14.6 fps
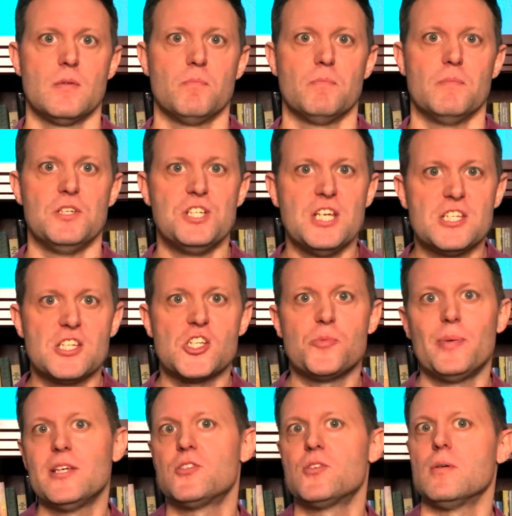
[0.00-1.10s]
But Jesus
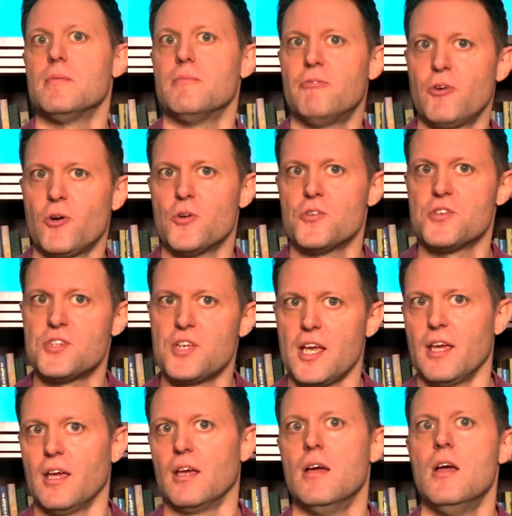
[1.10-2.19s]
speaks to him first,
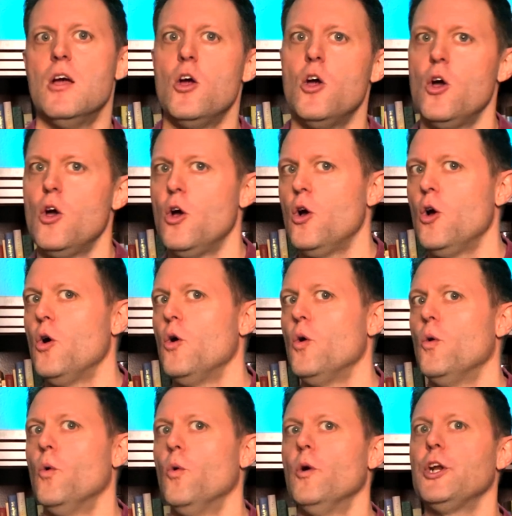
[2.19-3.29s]
saying,
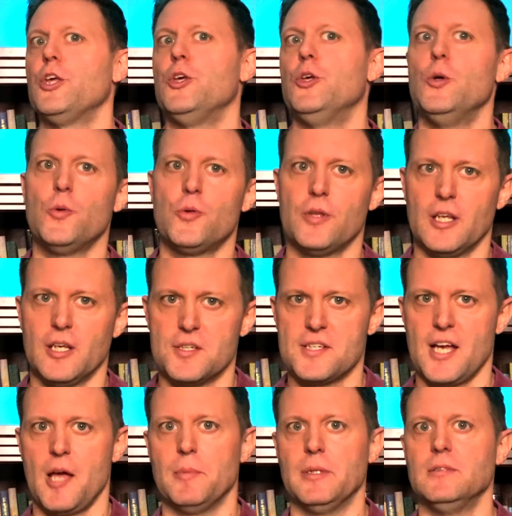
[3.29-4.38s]
"What do you think,
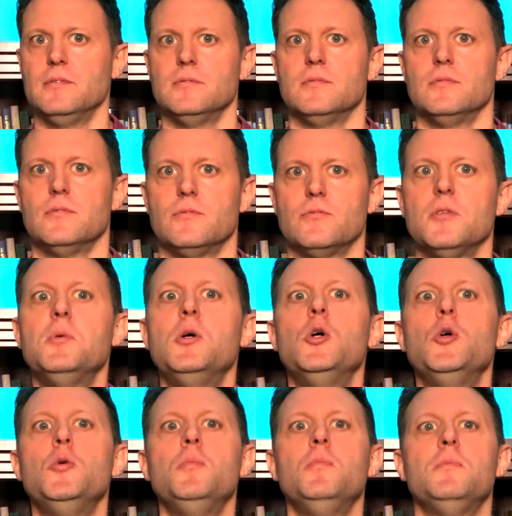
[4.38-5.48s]
Simon? From
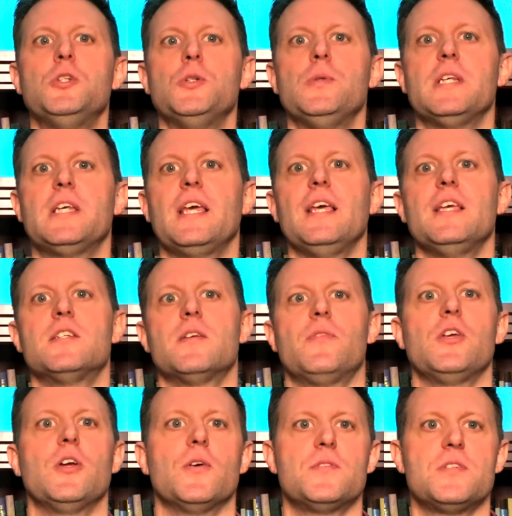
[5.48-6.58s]
whom do the kings of
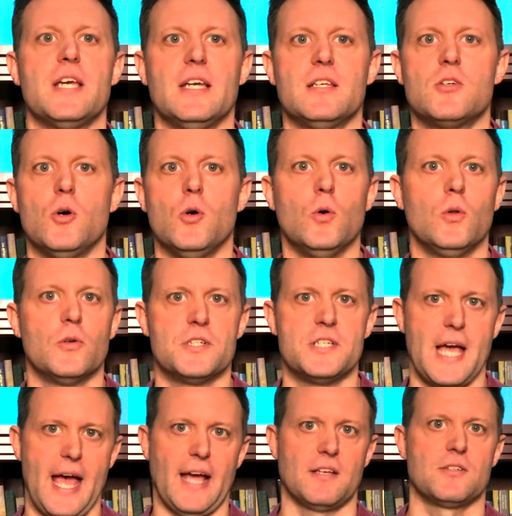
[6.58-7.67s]
the earth take toll or
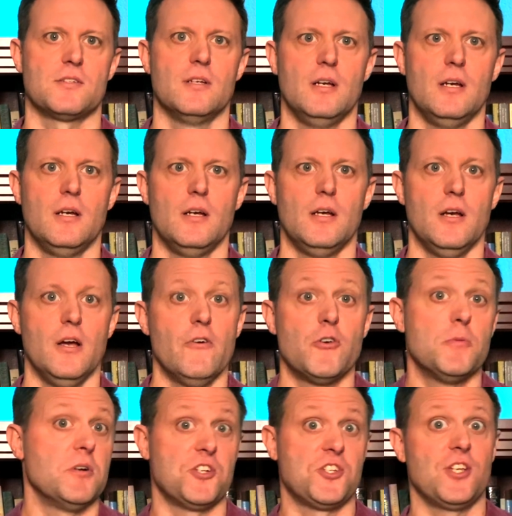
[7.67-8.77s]
tax?
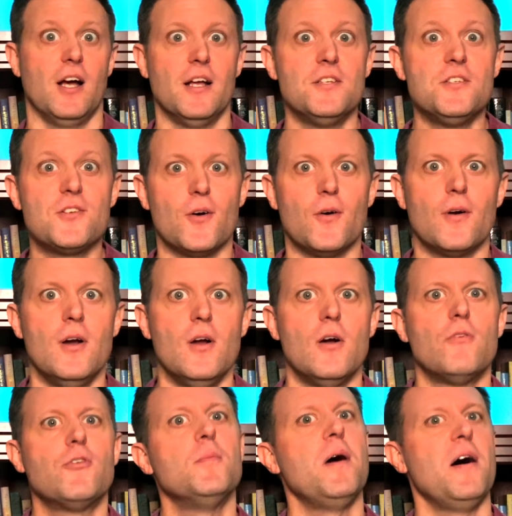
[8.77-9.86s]
From their sons or
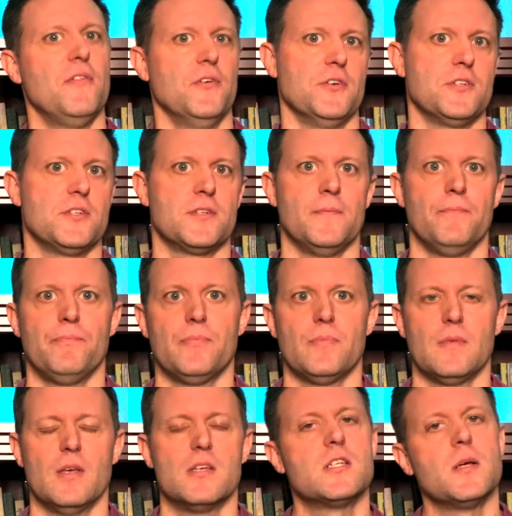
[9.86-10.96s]
from others?"
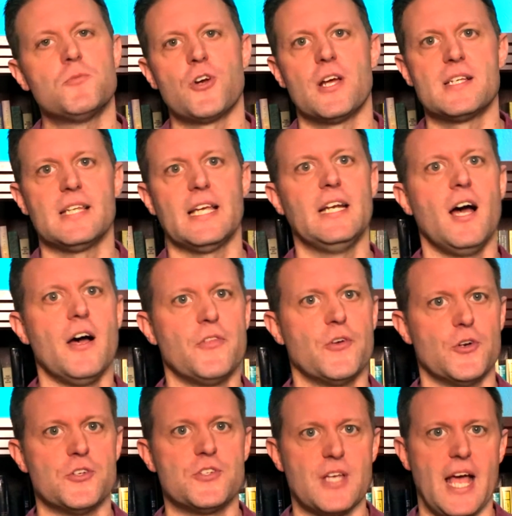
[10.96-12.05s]
Now, some translate
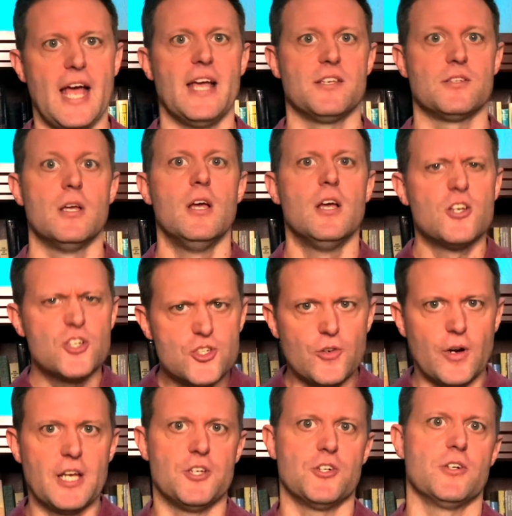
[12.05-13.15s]
others as
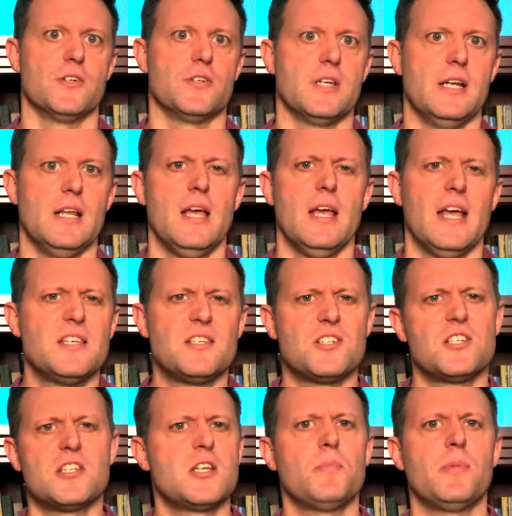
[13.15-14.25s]
strangers, and it's
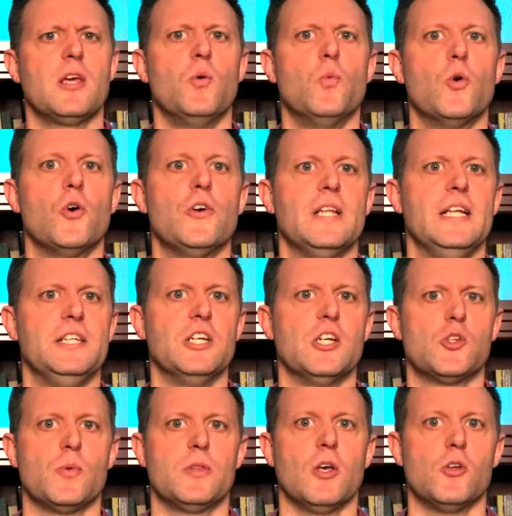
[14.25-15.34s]
just simply a word that
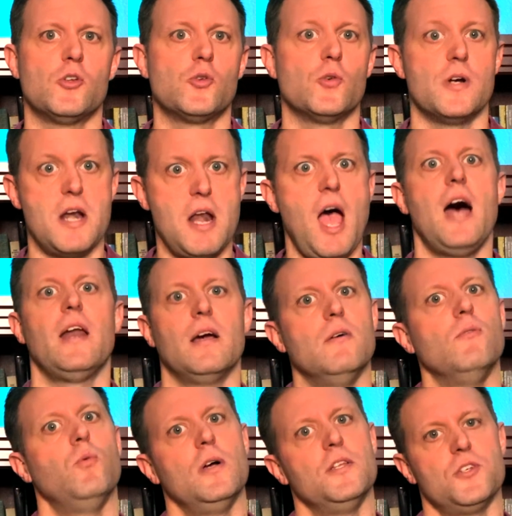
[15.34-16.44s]
deals with those who are not
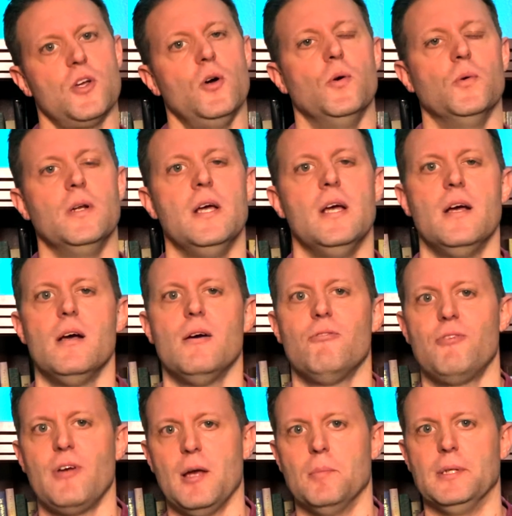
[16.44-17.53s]
of one's own
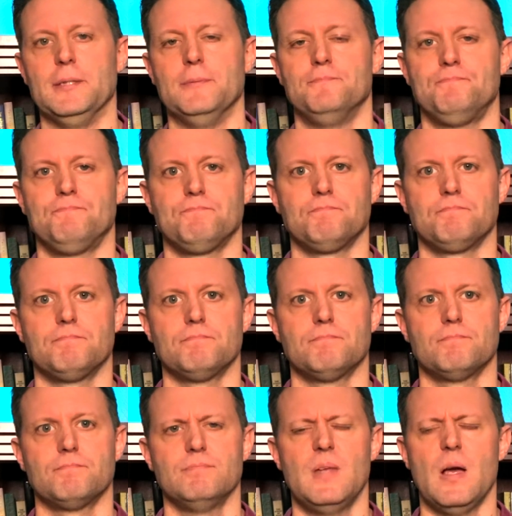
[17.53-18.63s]
family.
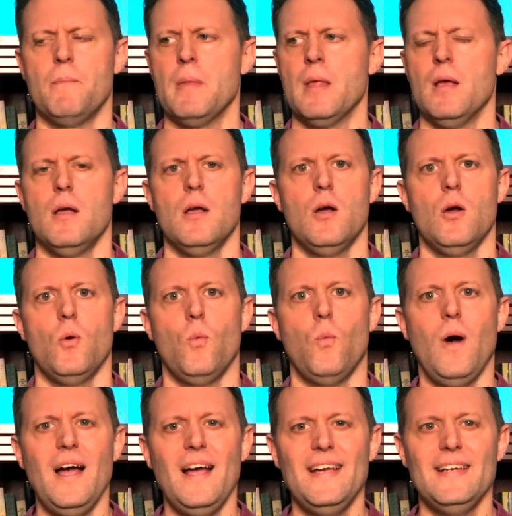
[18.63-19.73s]
Now,
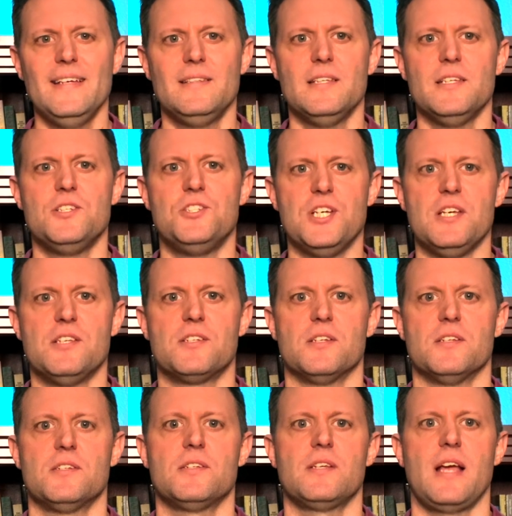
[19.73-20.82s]
why did
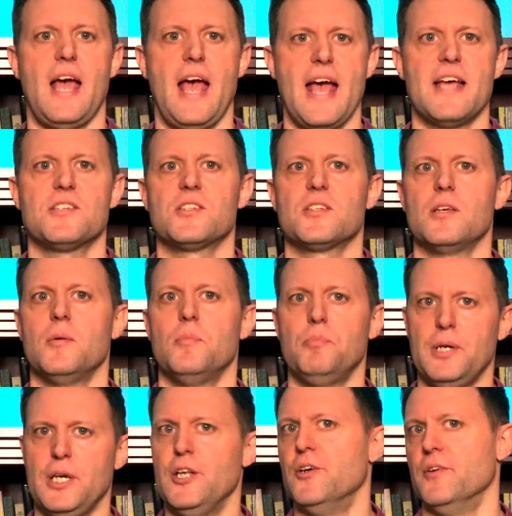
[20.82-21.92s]
Jesus ask
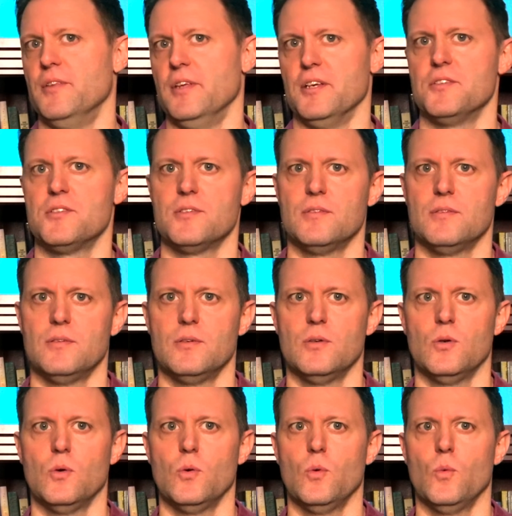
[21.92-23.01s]
Peter this?
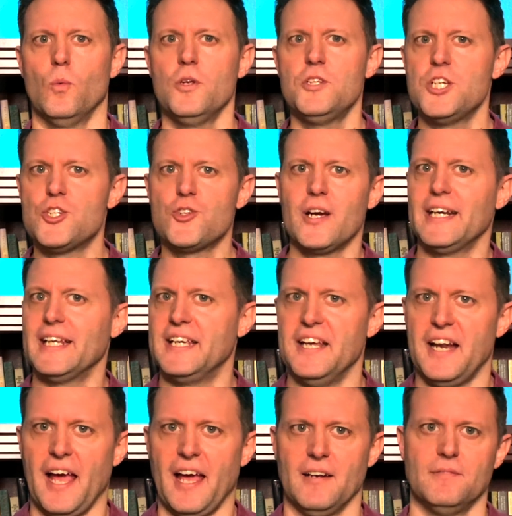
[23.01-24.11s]
What's he trying to
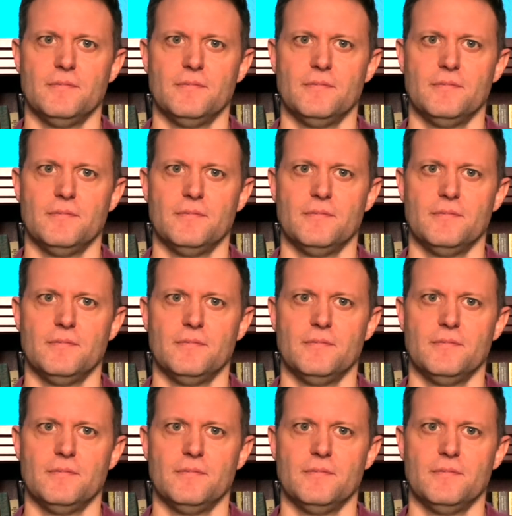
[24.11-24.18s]
get at?